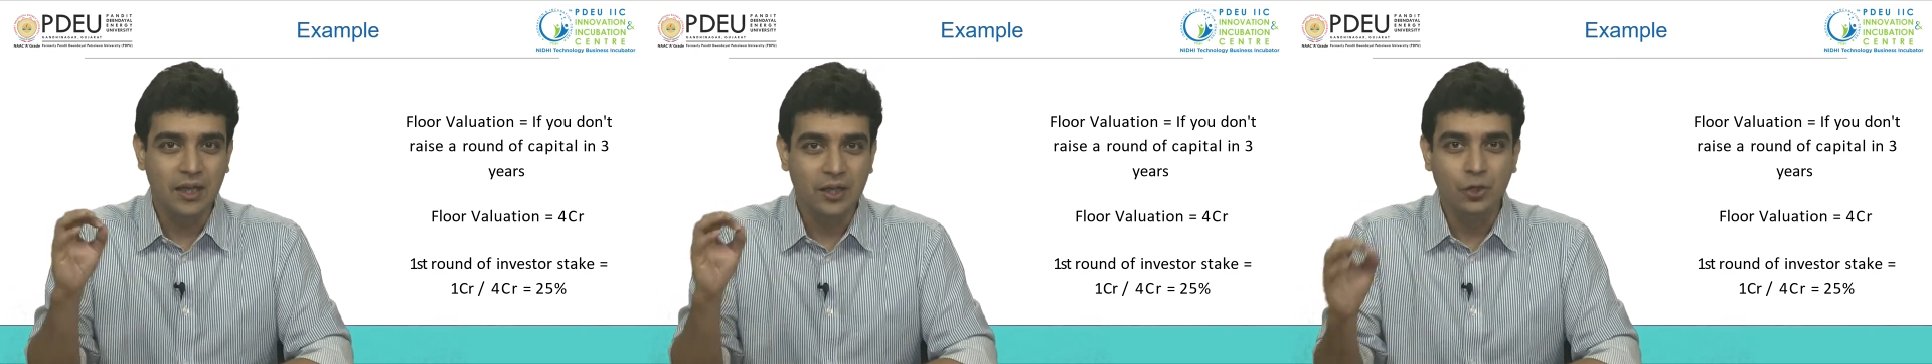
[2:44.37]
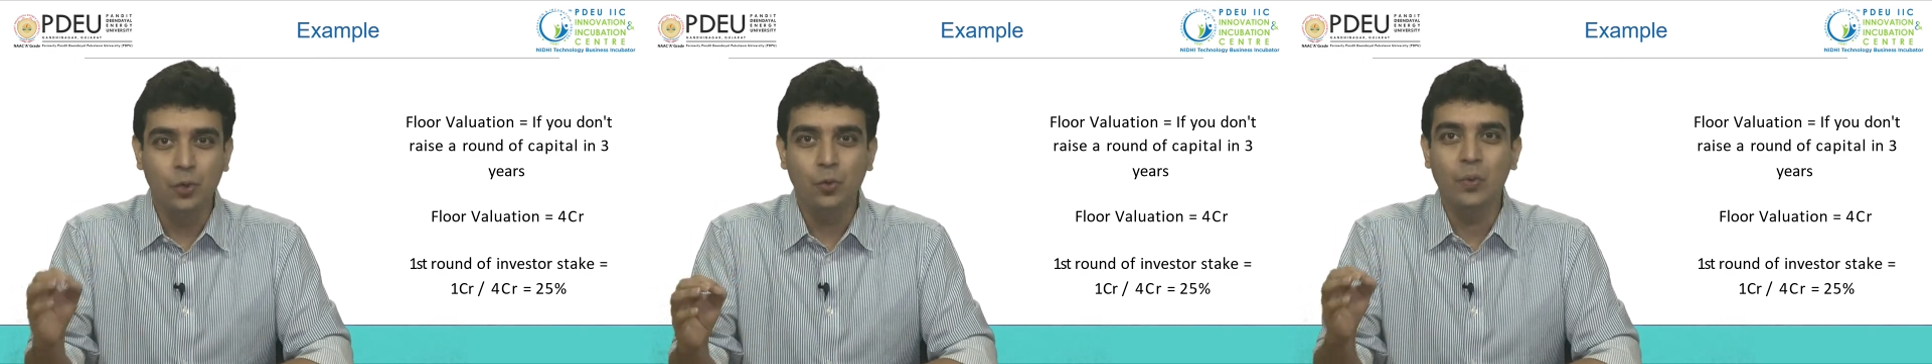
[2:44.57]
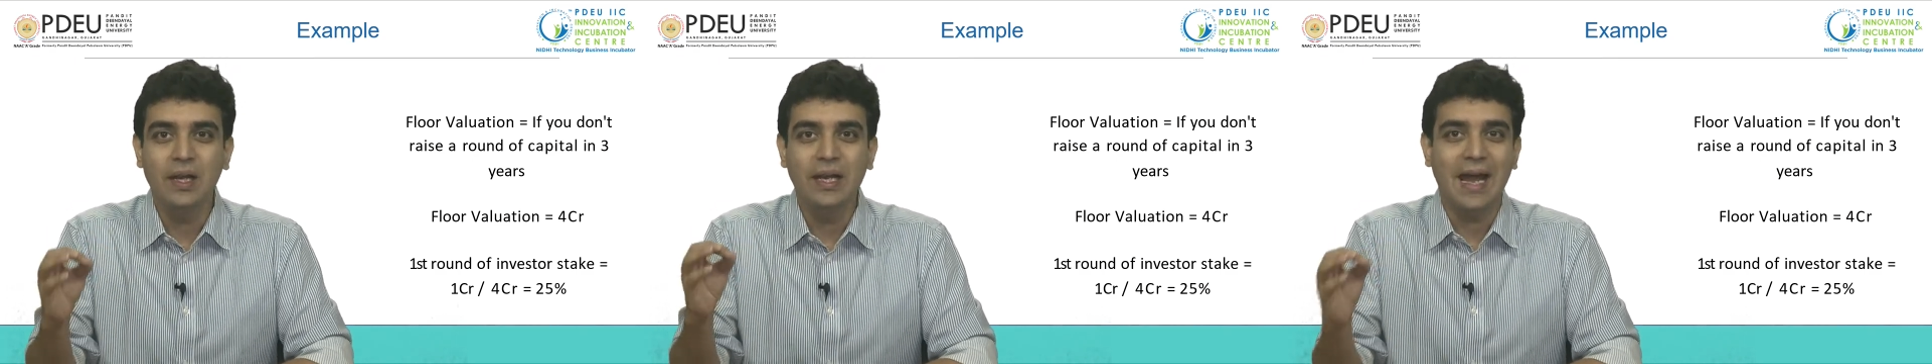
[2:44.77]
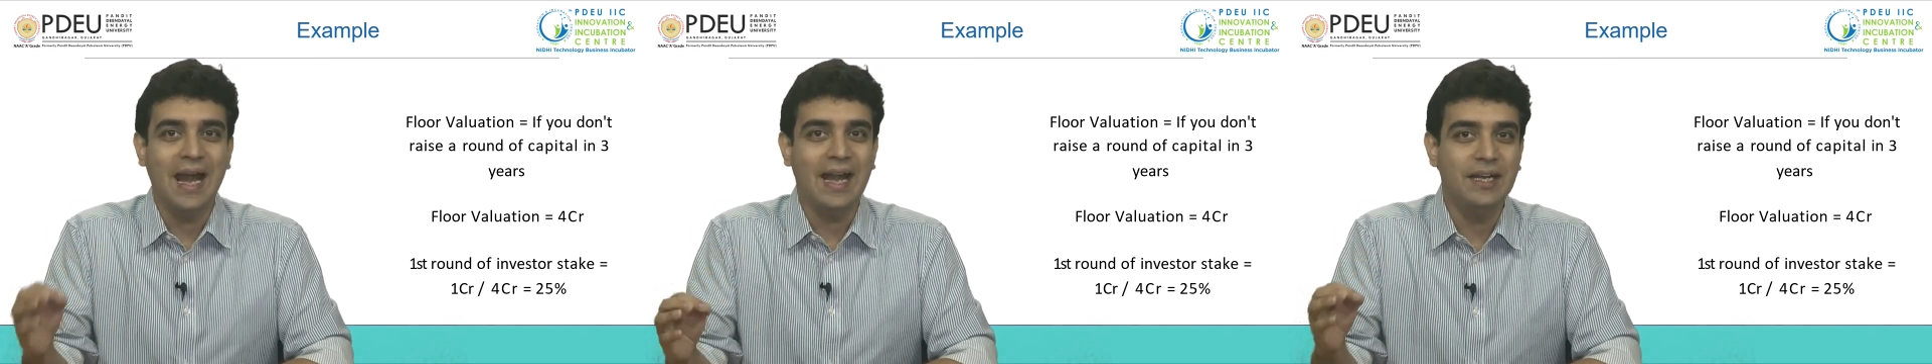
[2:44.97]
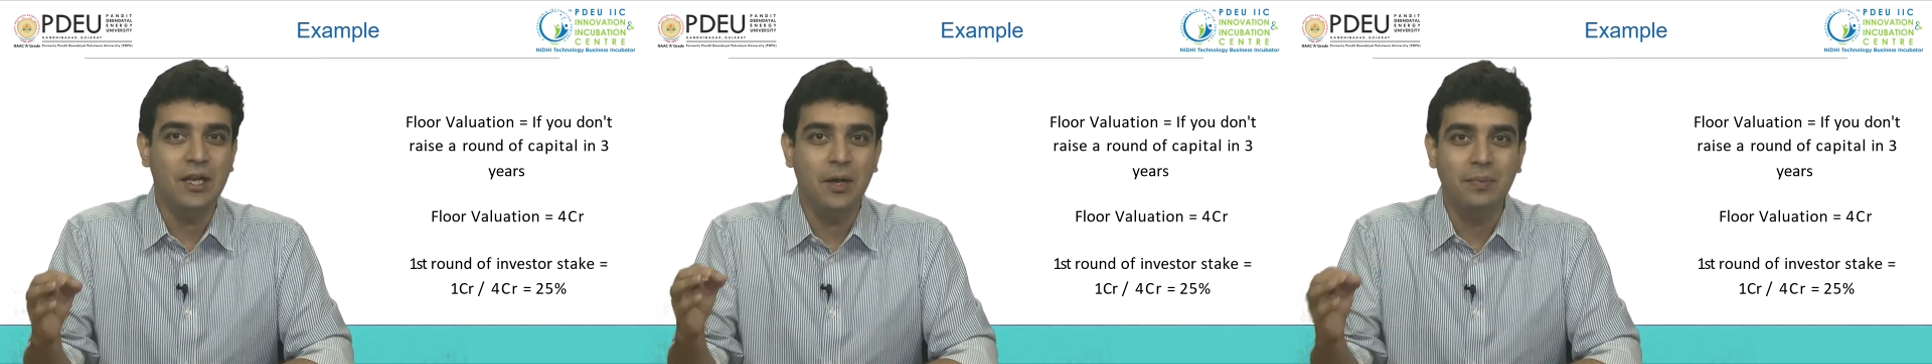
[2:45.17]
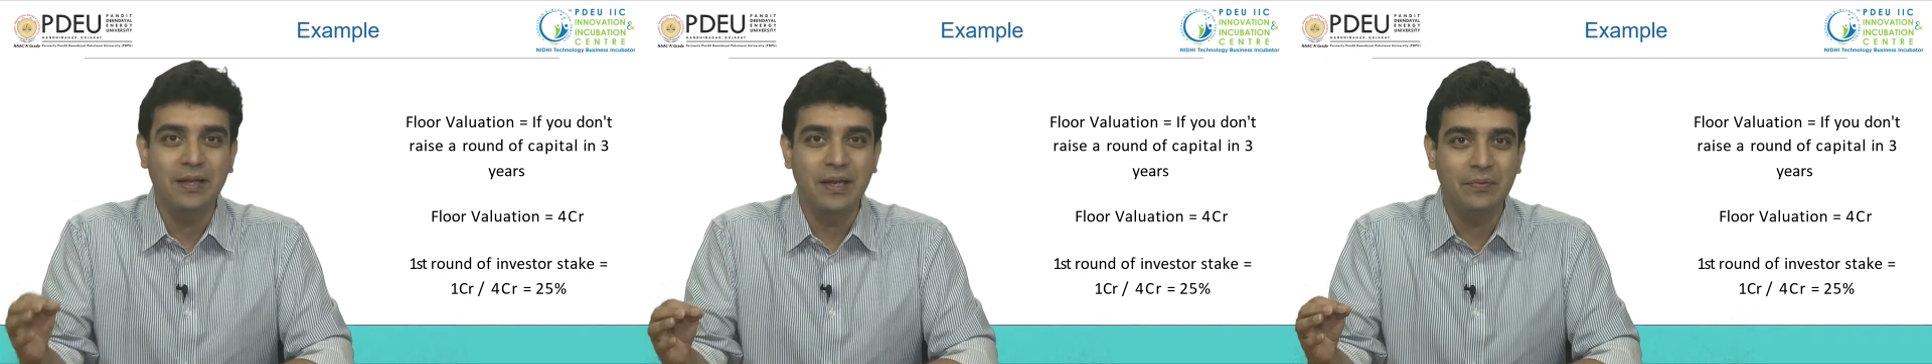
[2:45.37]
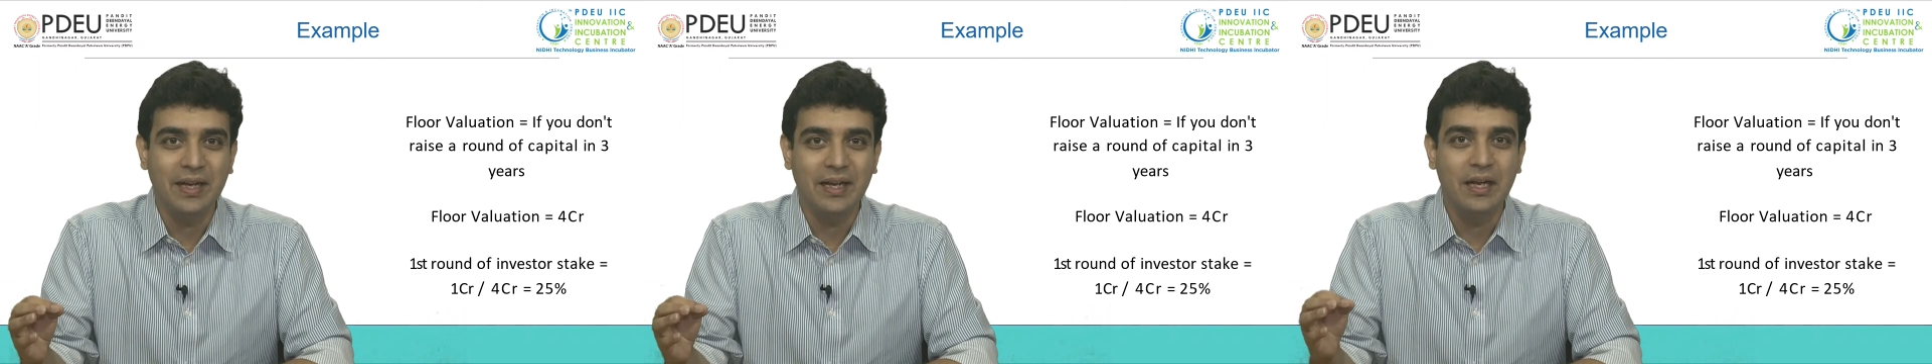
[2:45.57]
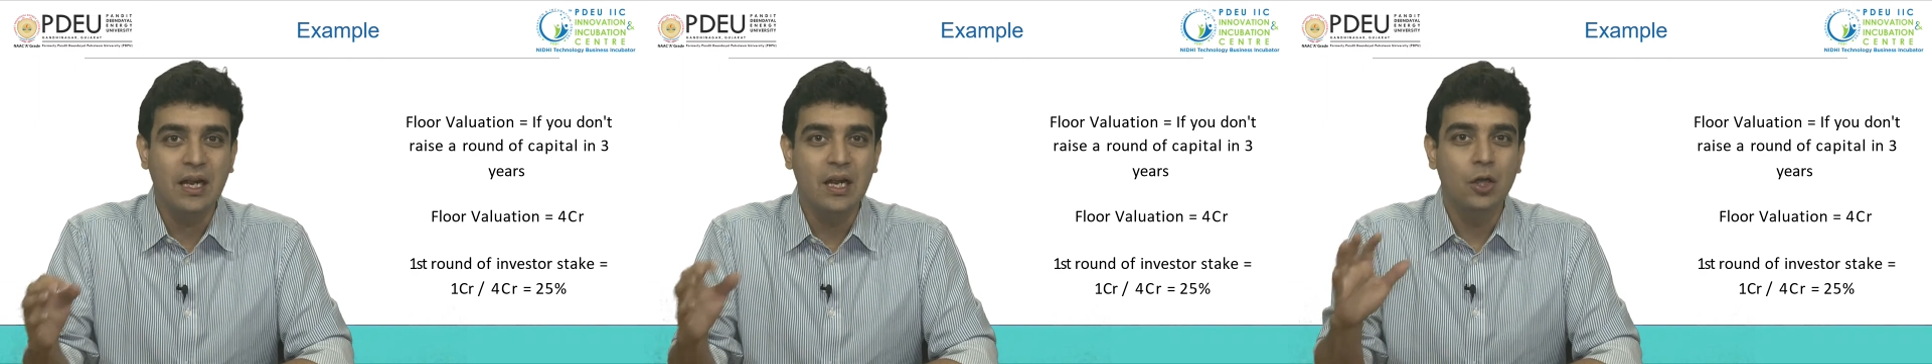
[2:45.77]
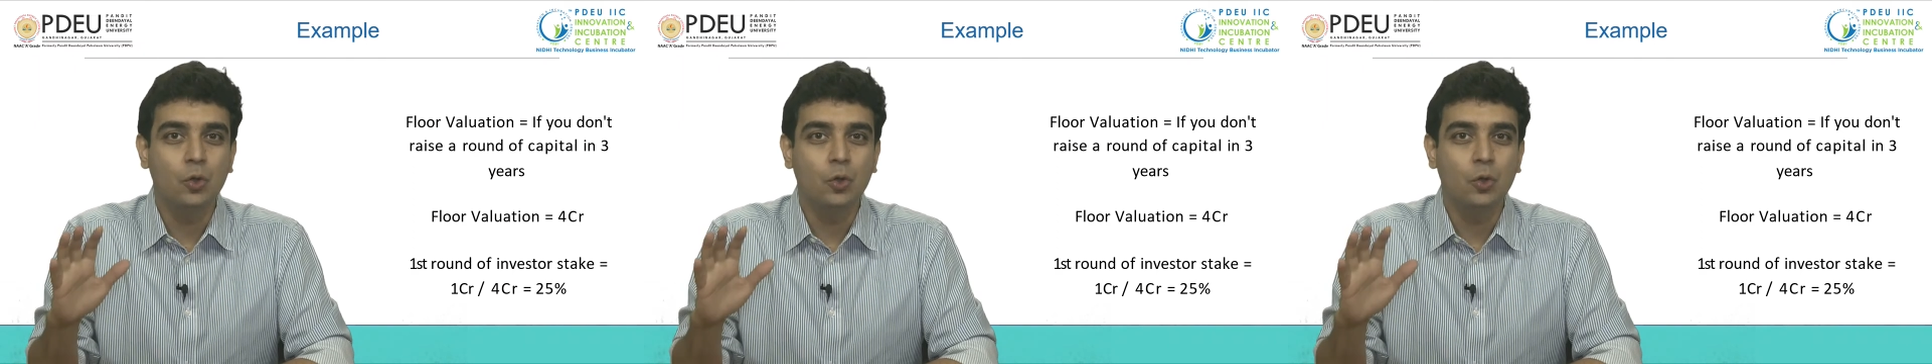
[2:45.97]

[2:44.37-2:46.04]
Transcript: you will end up giving